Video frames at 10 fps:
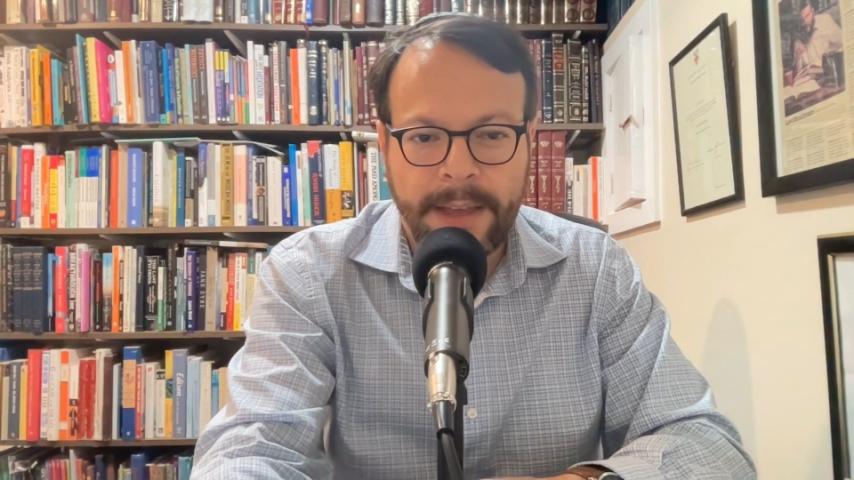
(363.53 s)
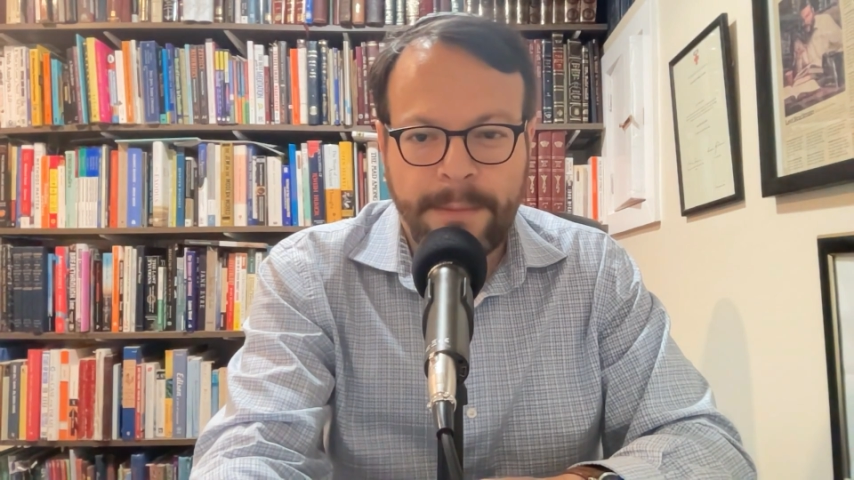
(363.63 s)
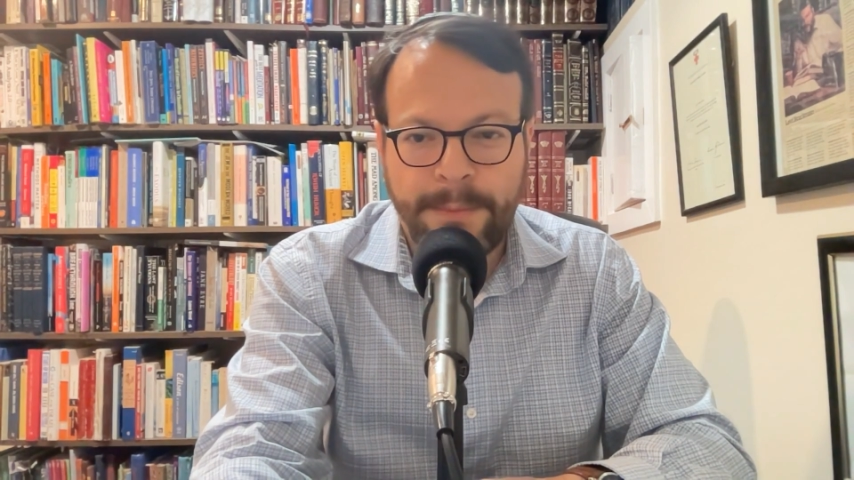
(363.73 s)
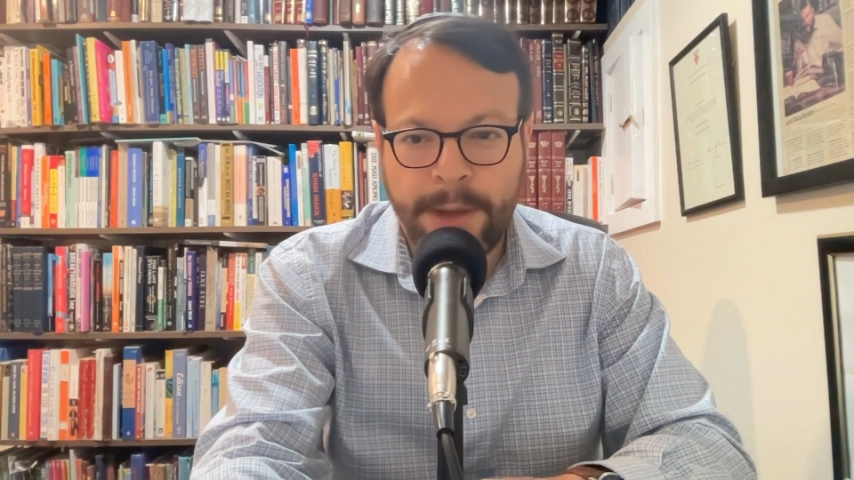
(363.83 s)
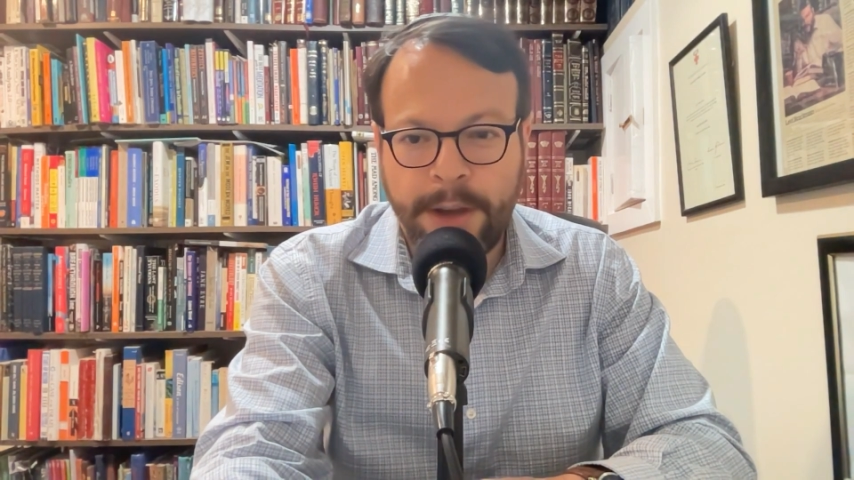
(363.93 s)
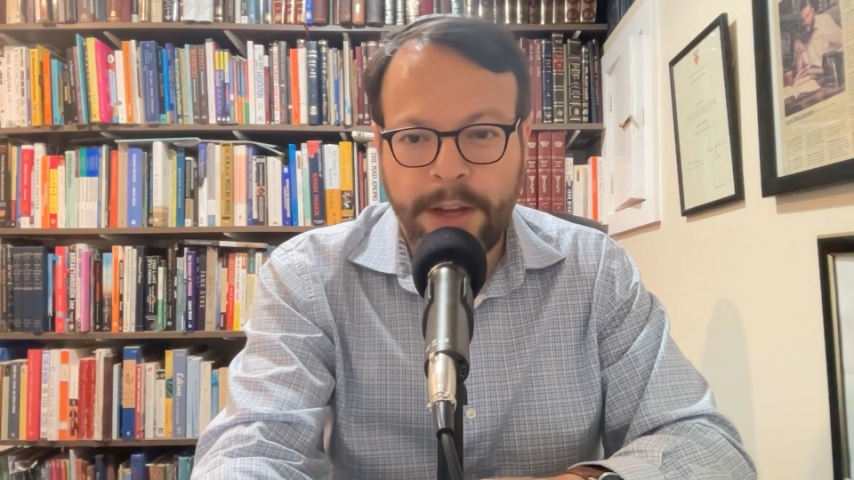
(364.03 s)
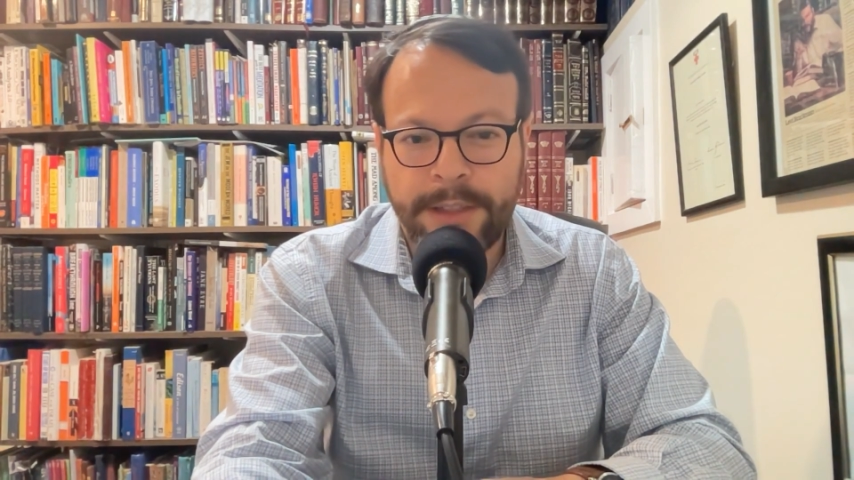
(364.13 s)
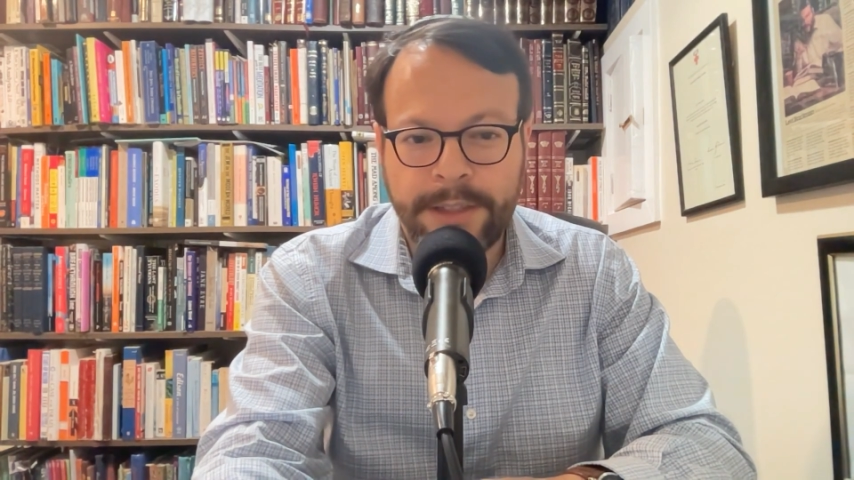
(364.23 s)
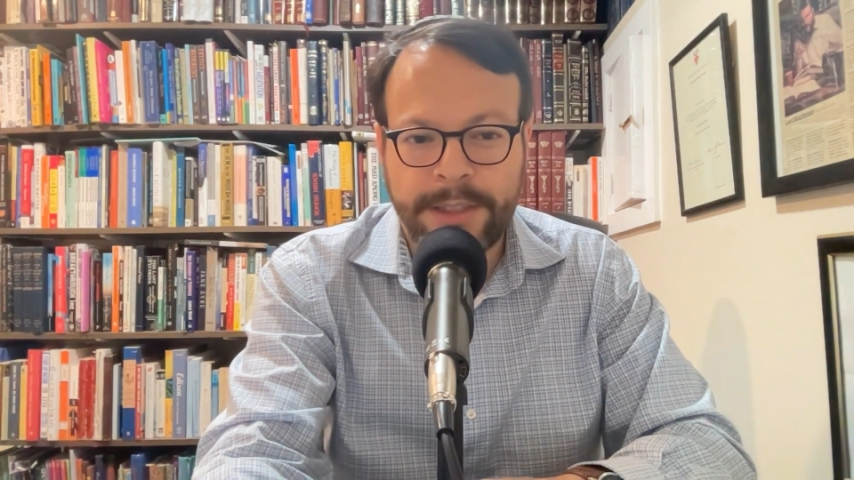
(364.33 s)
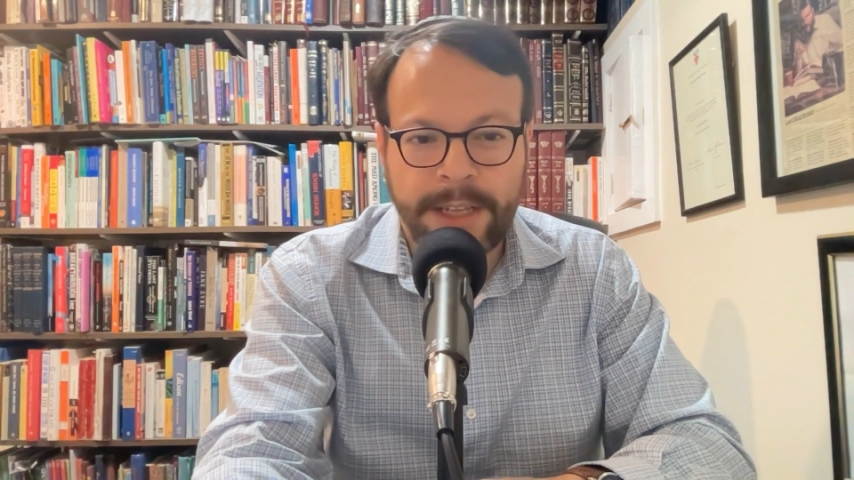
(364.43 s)

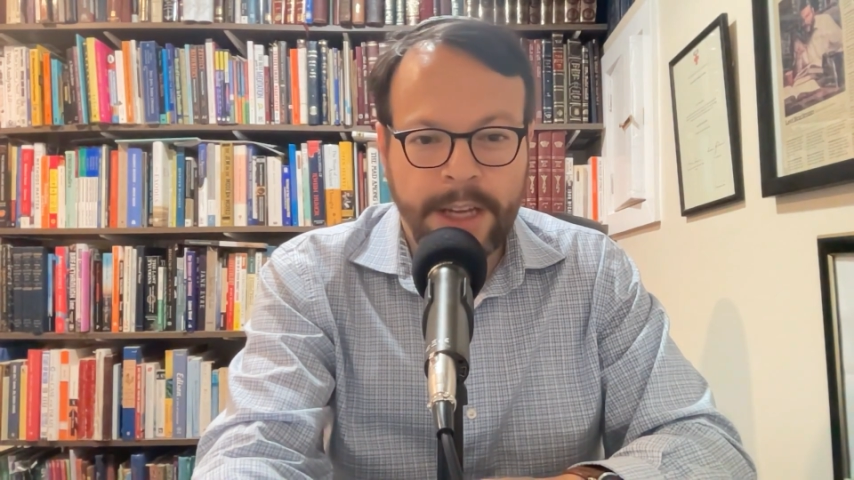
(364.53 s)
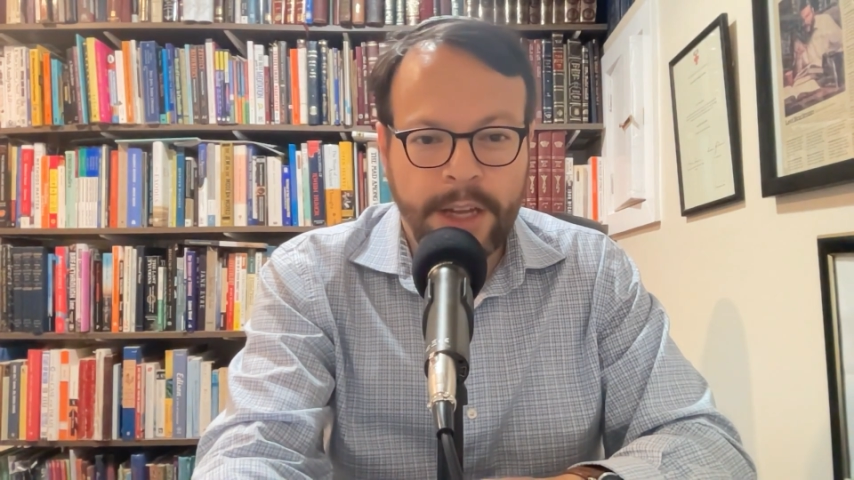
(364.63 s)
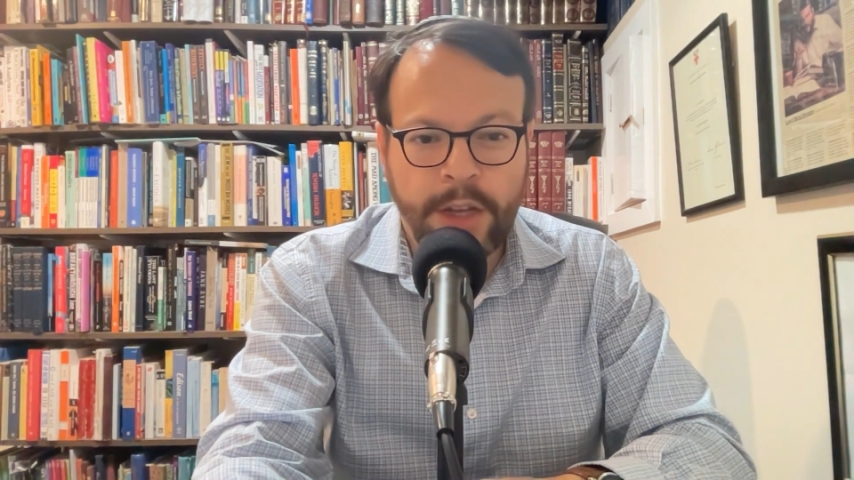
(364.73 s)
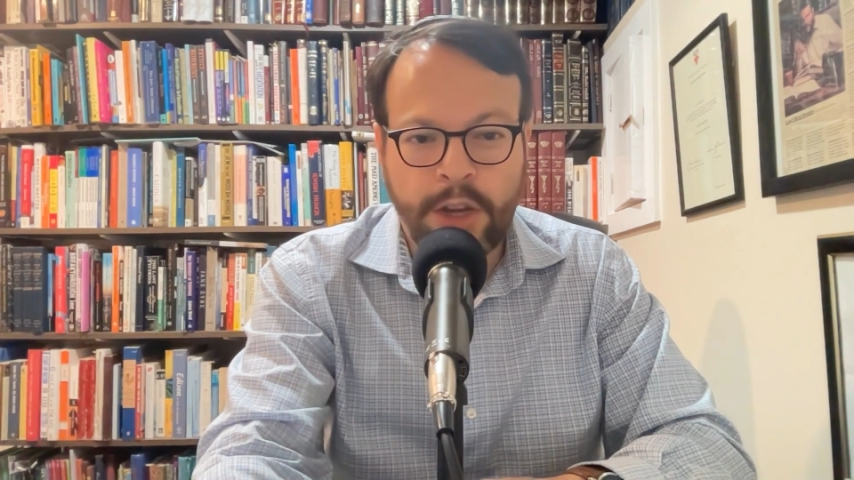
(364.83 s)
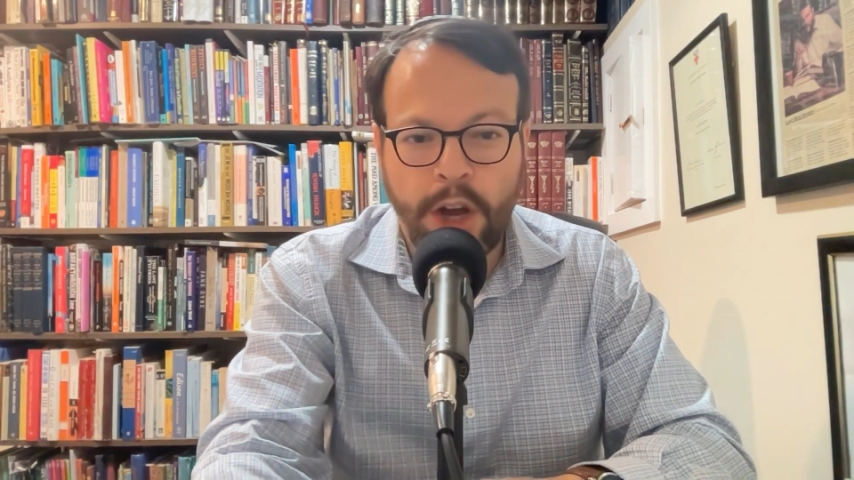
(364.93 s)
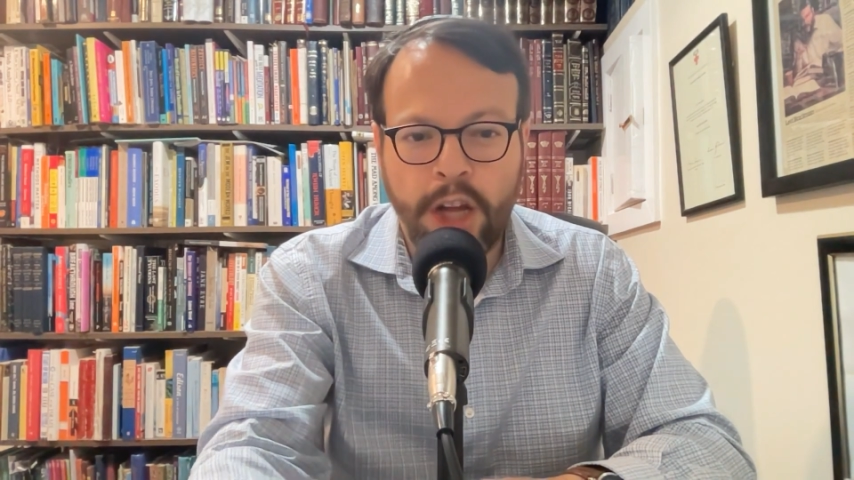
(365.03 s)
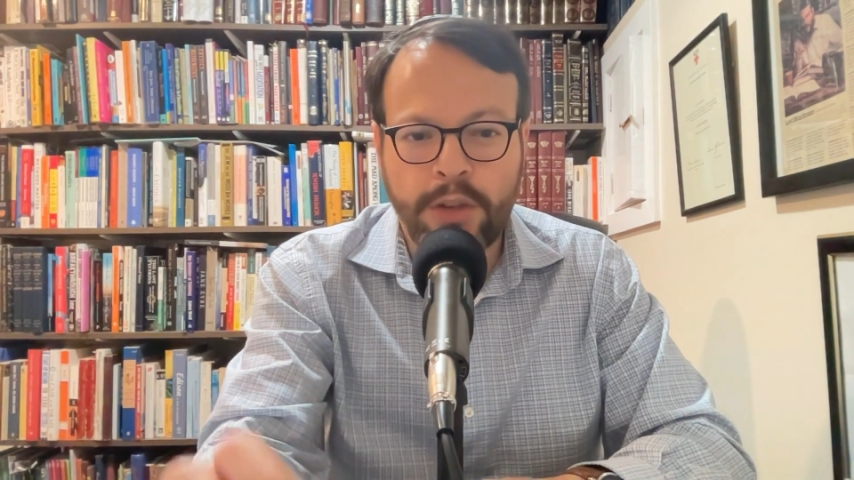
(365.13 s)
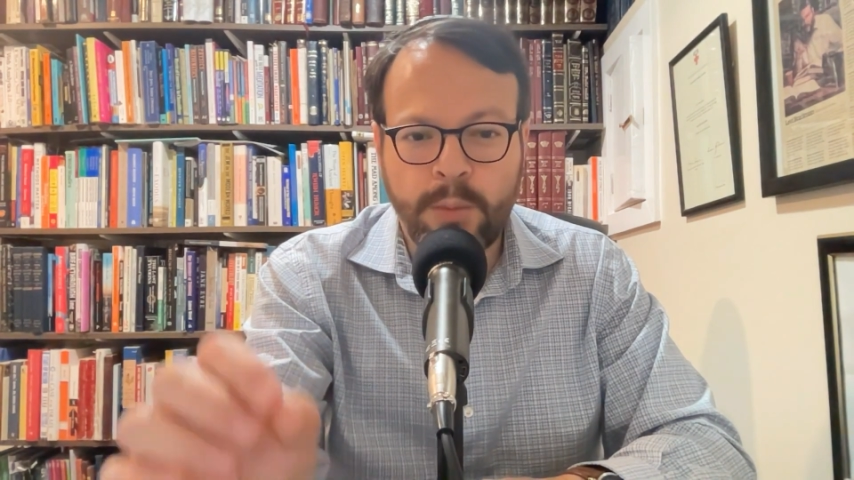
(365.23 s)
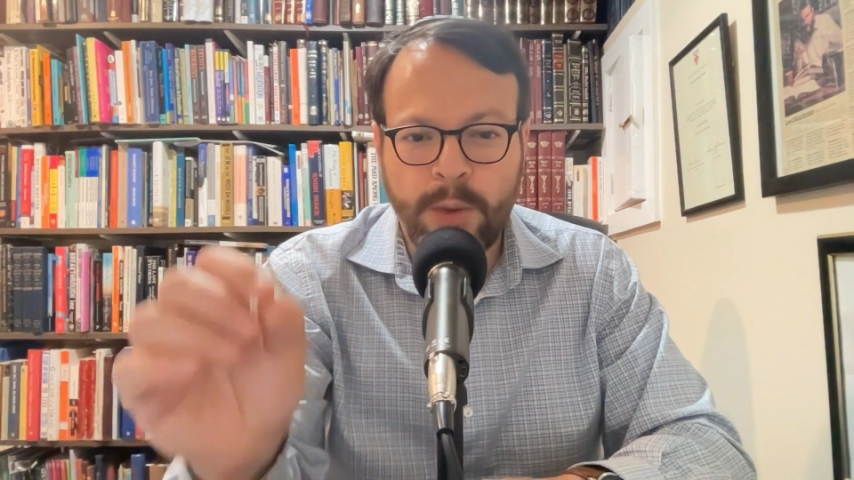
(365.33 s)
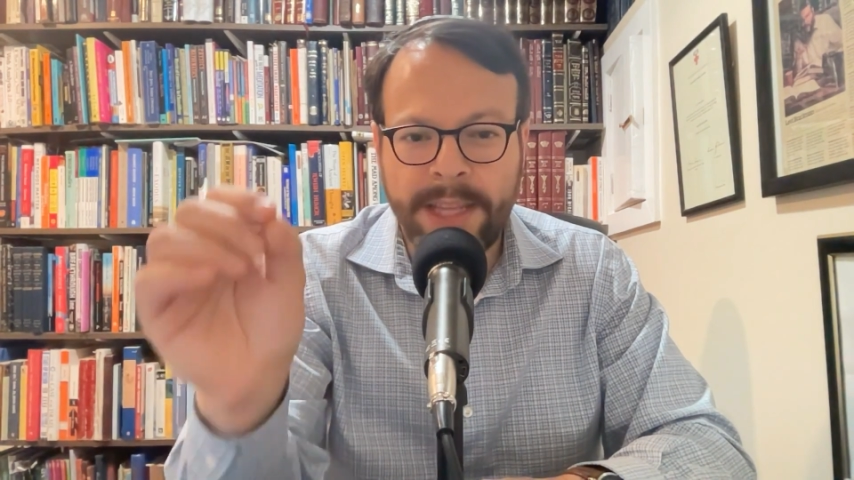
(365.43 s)
Because
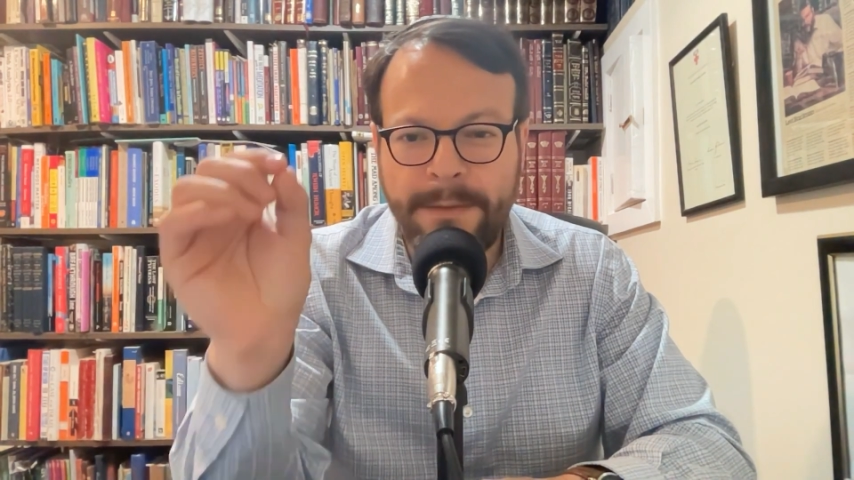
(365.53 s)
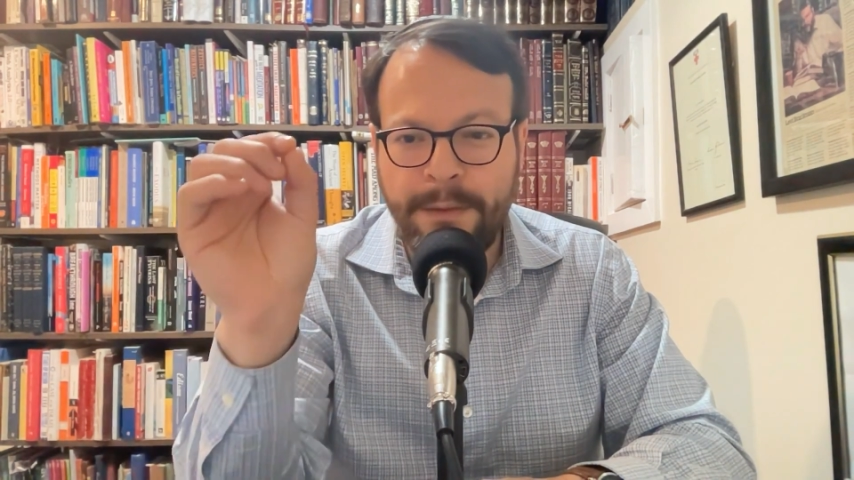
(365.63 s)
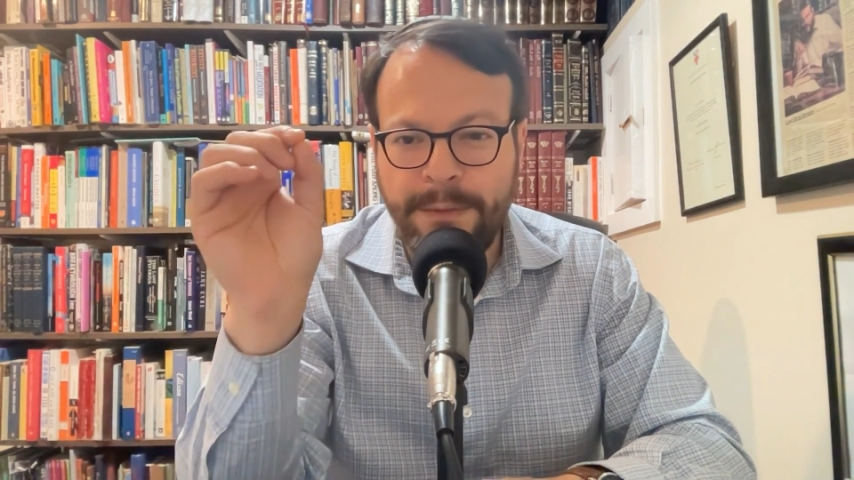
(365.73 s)
God will never